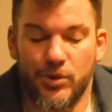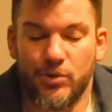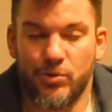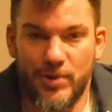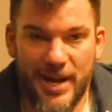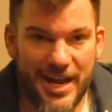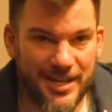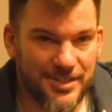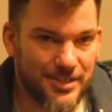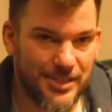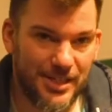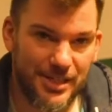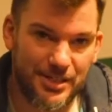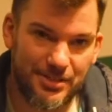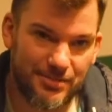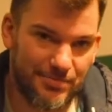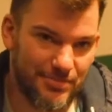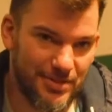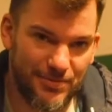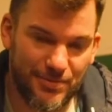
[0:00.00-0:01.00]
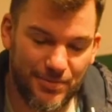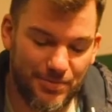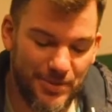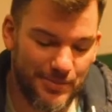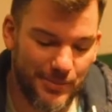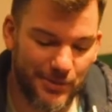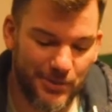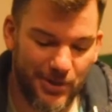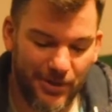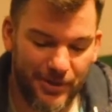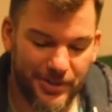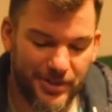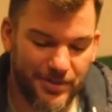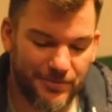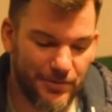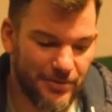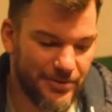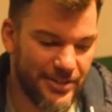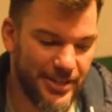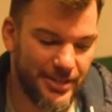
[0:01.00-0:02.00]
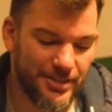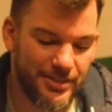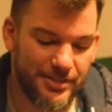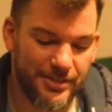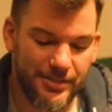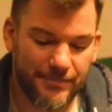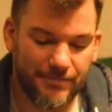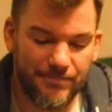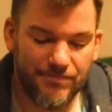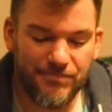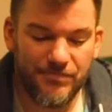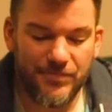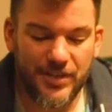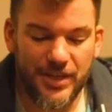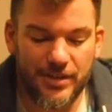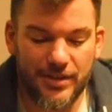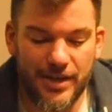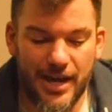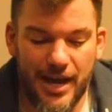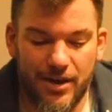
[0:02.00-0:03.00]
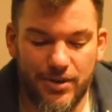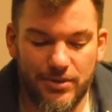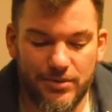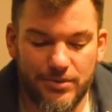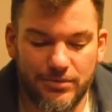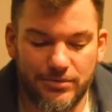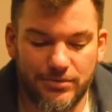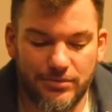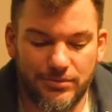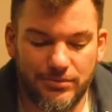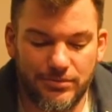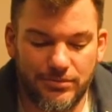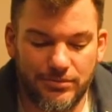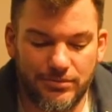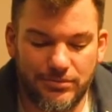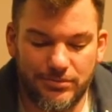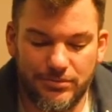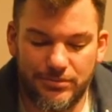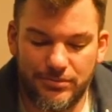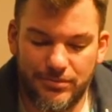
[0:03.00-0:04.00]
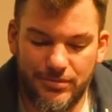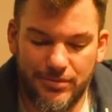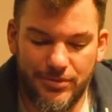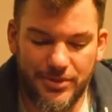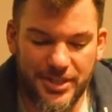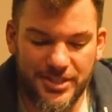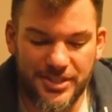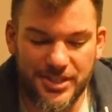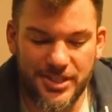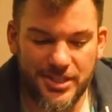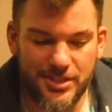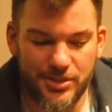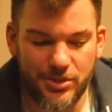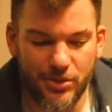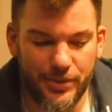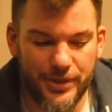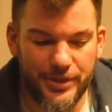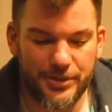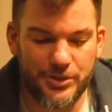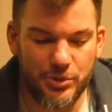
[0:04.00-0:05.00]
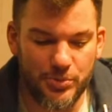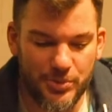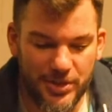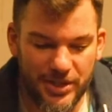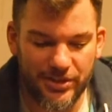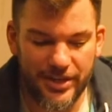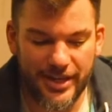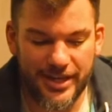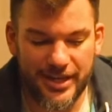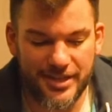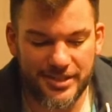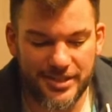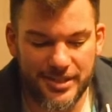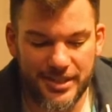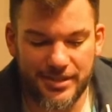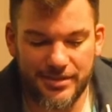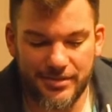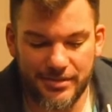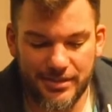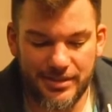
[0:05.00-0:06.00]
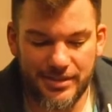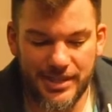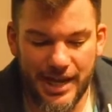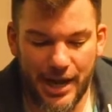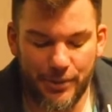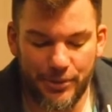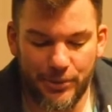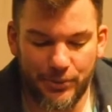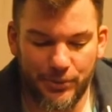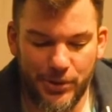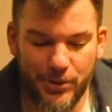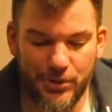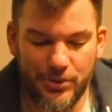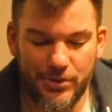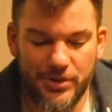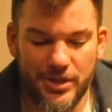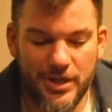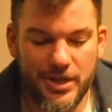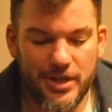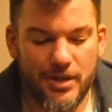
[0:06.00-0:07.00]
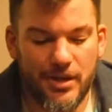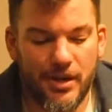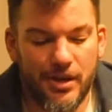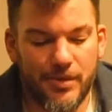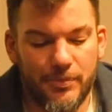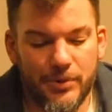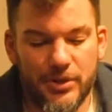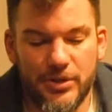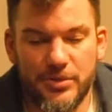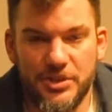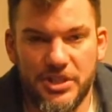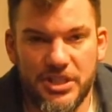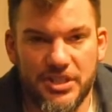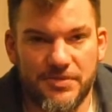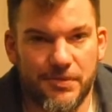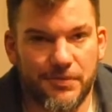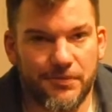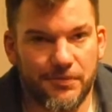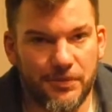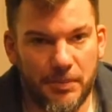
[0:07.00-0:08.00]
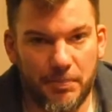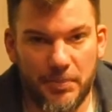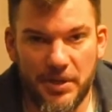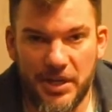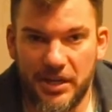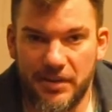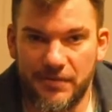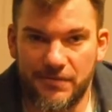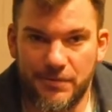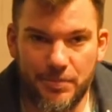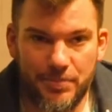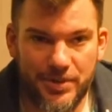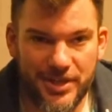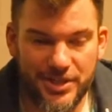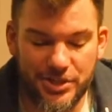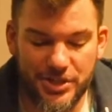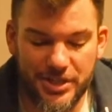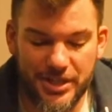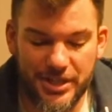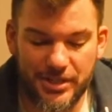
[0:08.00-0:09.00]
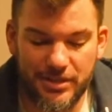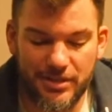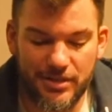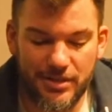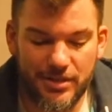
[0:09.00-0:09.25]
a rat's nest. Different people call it different things. Now, this is going to be, like I said, down the road. We use these for flipping, for pitching,